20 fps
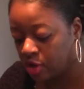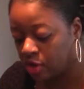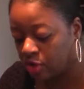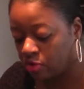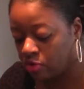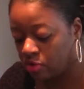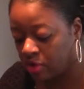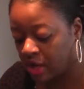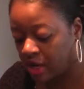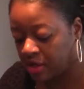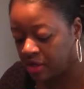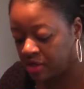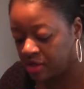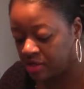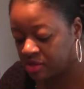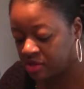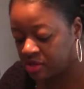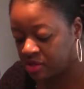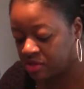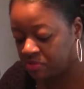created
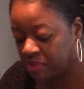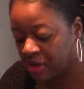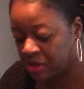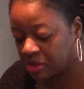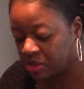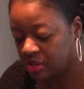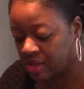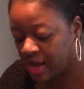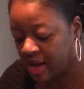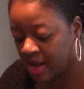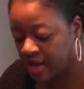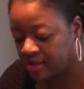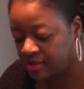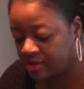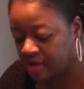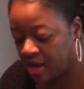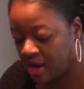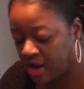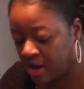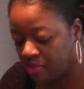a
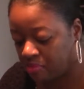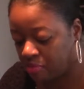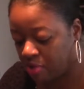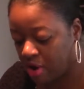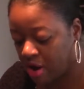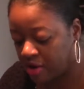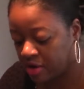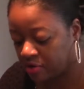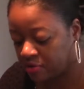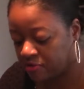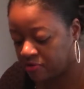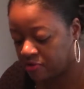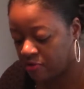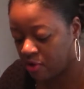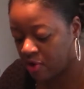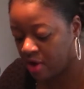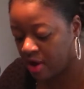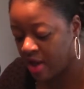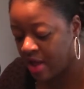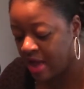specialized hair product
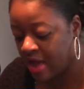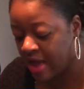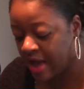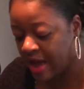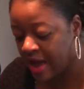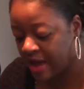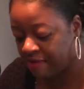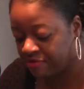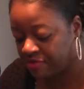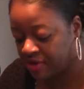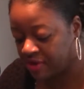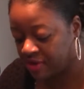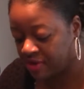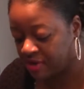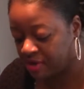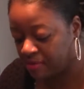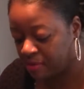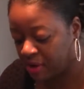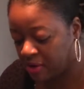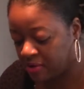for African
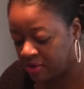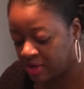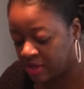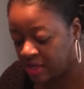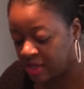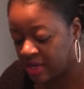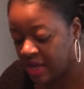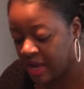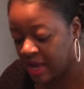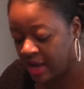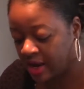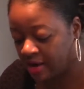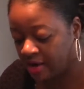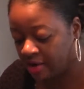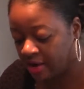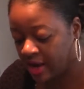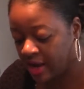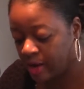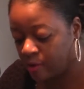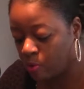American
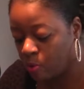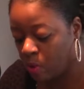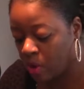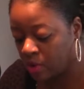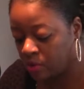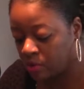hair, and